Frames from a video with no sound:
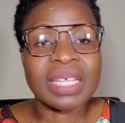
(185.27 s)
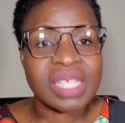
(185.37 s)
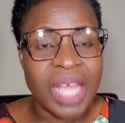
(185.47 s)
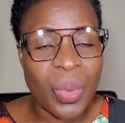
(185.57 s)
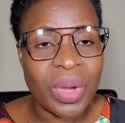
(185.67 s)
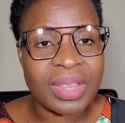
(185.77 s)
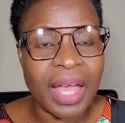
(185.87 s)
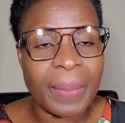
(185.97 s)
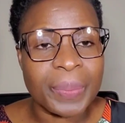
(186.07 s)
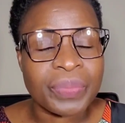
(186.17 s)
can stay with
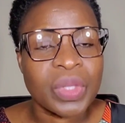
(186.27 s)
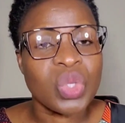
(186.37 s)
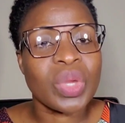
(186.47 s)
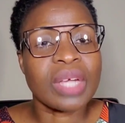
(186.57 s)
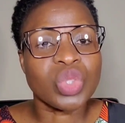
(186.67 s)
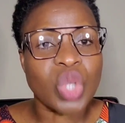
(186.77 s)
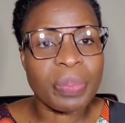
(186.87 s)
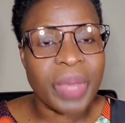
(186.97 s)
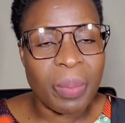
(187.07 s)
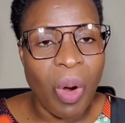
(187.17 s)
them. You can
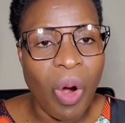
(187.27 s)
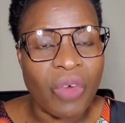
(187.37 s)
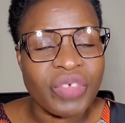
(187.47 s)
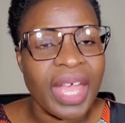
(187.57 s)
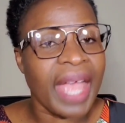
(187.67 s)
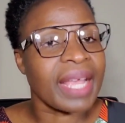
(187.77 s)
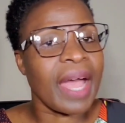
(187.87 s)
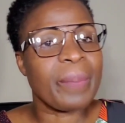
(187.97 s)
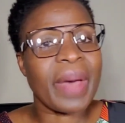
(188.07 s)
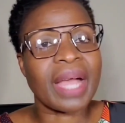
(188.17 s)
drop them off
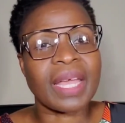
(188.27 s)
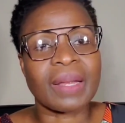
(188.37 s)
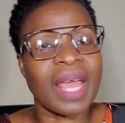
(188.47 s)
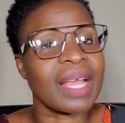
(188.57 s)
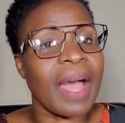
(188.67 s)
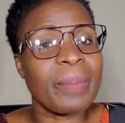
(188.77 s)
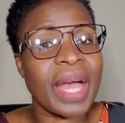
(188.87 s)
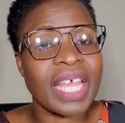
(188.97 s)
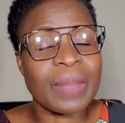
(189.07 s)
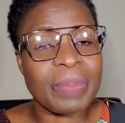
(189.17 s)
and come back
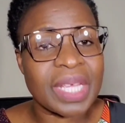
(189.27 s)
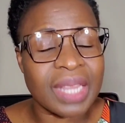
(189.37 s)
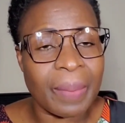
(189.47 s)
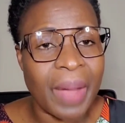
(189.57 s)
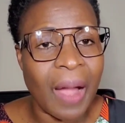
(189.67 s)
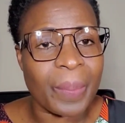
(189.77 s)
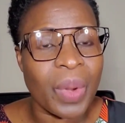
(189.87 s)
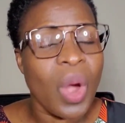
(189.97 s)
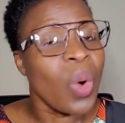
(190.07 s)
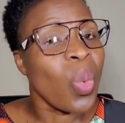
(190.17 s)
and pick them up.
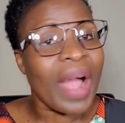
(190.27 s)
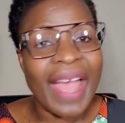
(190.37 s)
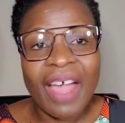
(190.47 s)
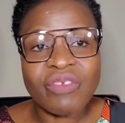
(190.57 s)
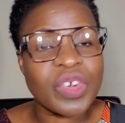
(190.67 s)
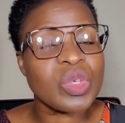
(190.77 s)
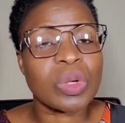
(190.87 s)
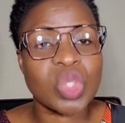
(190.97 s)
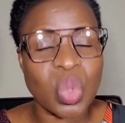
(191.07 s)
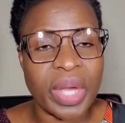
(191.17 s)
Whatever
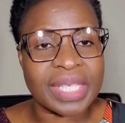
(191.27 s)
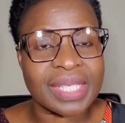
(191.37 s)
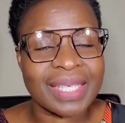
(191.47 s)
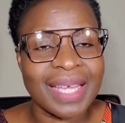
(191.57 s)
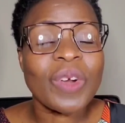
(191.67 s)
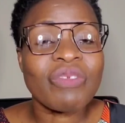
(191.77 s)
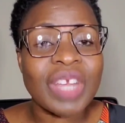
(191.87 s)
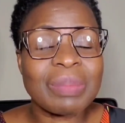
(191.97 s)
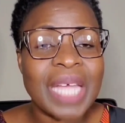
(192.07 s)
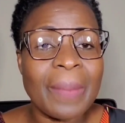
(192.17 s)
your choice. Word of
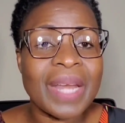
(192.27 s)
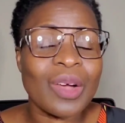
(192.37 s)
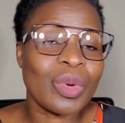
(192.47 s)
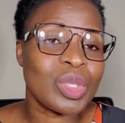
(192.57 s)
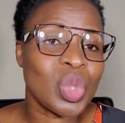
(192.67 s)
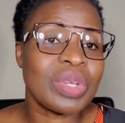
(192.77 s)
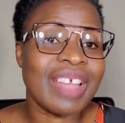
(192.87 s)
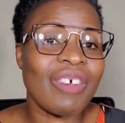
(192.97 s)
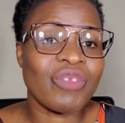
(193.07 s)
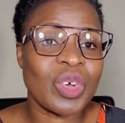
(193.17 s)
Flame Tabernacle is
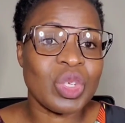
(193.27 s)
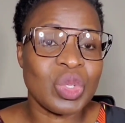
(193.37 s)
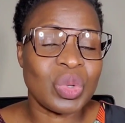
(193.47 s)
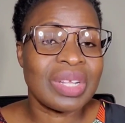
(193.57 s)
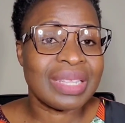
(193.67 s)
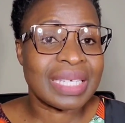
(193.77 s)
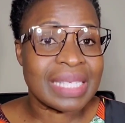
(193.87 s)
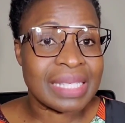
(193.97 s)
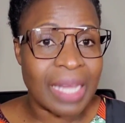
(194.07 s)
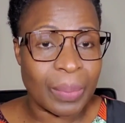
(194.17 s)
doing that for you
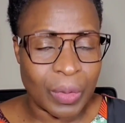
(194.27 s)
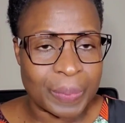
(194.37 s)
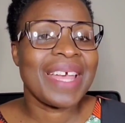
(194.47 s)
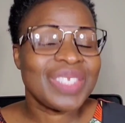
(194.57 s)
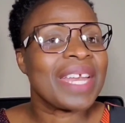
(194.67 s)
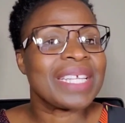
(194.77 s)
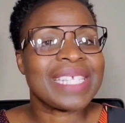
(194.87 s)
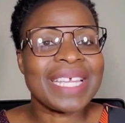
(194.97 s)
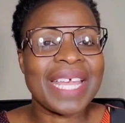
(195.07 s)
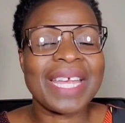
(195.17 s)
this summer. It
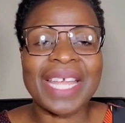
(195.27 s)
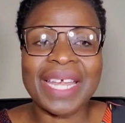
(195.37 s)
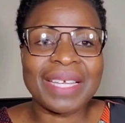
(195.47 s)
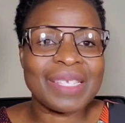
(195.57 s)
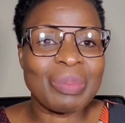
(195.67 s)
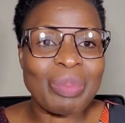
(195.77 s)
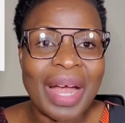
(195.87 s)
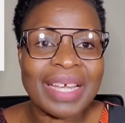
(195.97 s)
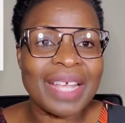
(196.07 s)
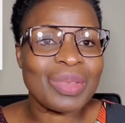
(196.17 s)
is
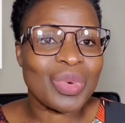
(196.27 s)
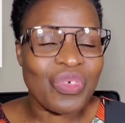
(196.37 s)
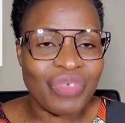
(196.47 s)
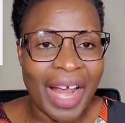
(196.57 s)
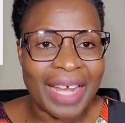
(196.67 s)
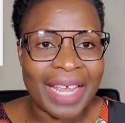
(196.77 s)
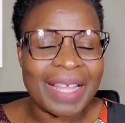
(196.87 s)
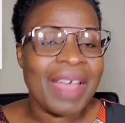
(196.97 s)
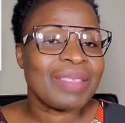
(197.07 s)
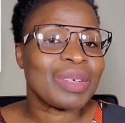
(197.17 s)
Monday through
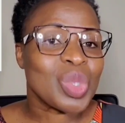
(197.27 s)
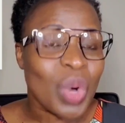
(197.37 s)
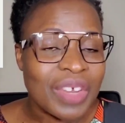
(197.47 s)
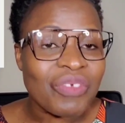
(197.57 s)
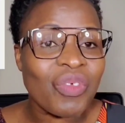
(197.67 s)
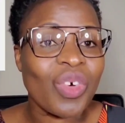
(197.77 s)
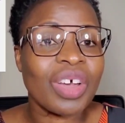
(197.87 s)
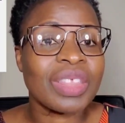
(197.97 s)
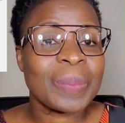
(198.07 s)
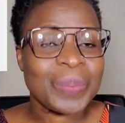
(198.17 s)
Friday, the
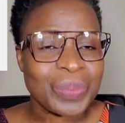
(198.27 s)
24th